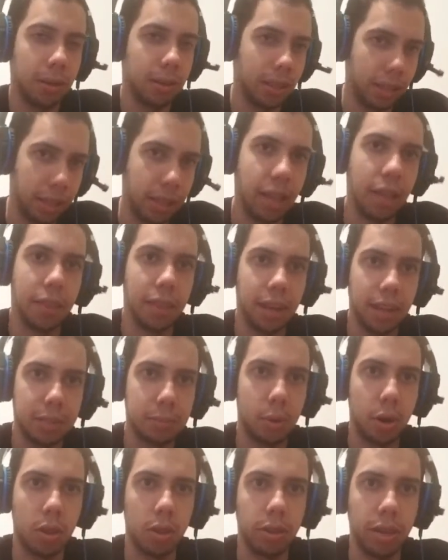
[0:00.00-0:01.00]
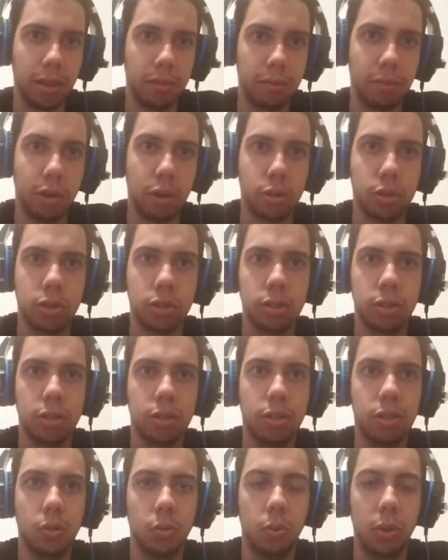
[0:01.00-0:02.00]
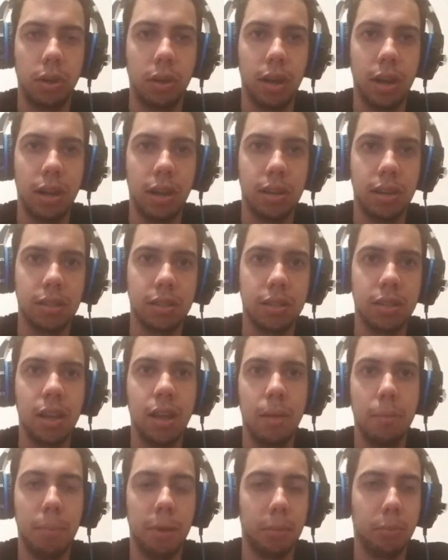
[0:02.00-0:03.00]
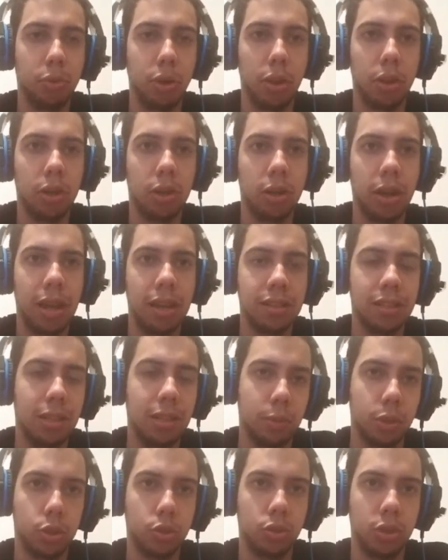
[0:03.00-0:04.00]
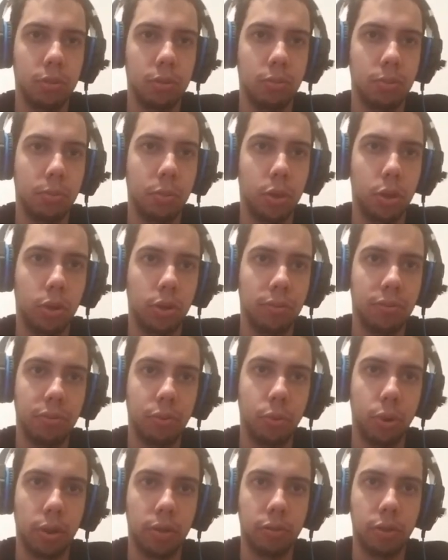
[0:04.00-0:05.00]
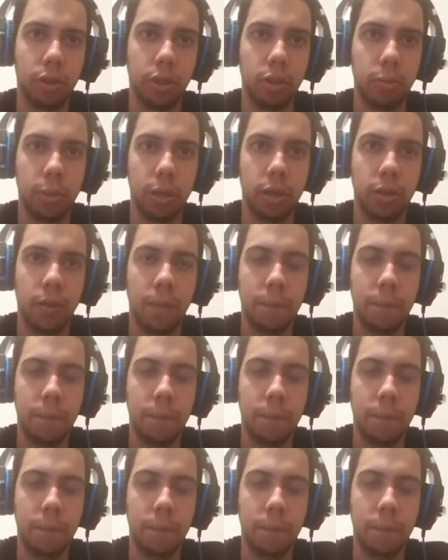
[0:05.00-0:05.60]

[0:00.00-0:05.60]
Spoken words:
Yeah, the next part of the lake first, whereas Big Brother and Team Extreme were 3rd and 4th for a little bit.